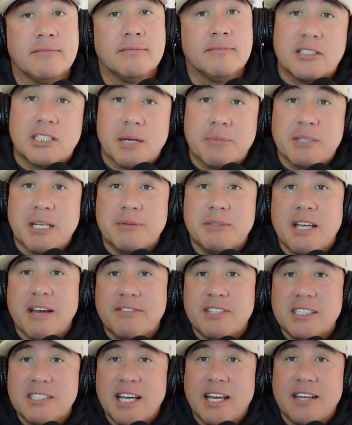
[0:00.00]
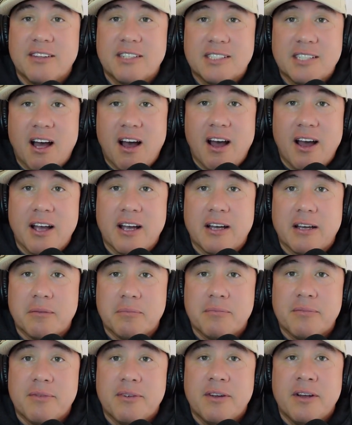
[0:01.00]
Sometimes you have to take the
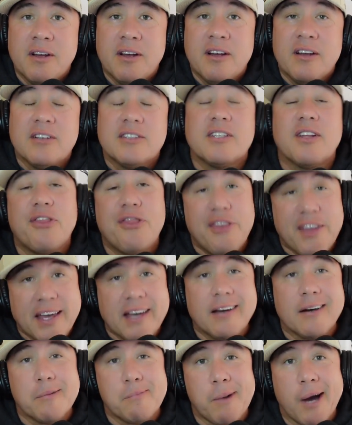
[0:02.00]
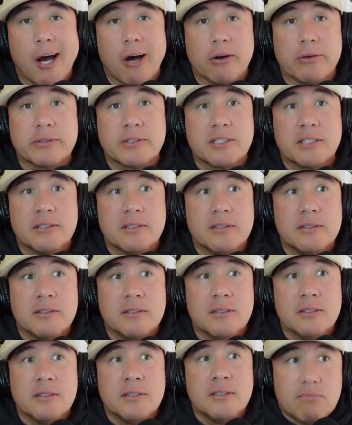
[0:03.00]
time to think about
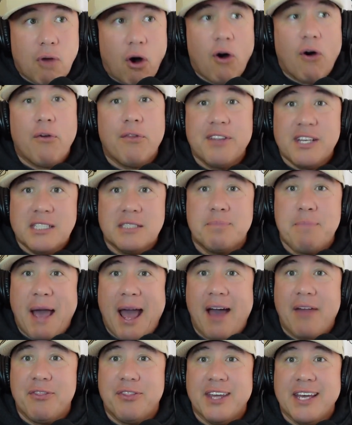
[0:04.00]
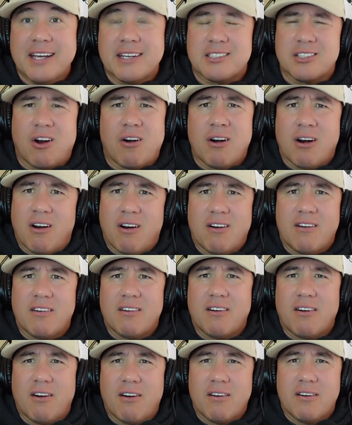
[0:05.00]
all these bad things. Are,
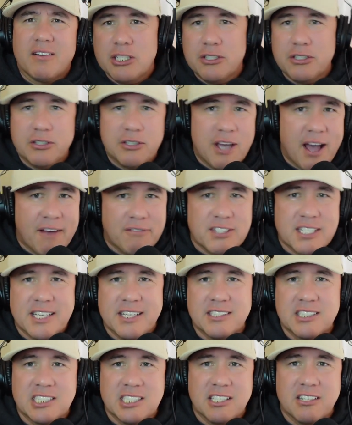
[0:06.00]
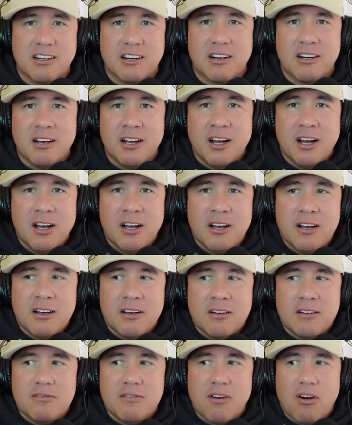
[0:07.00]
you have to consider
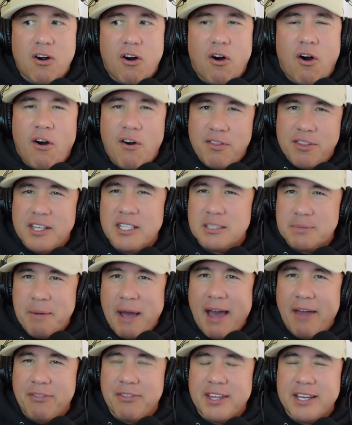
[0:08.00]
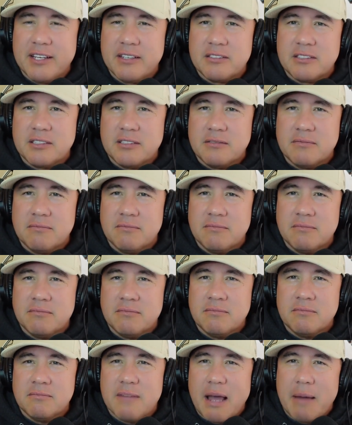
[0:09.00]
are these bad things?
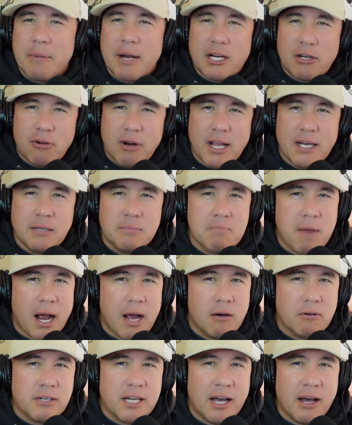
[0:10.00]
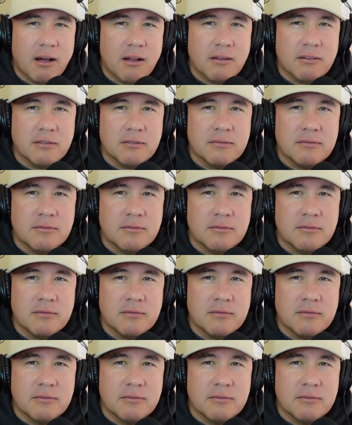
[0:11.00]
Am I creating my own hell?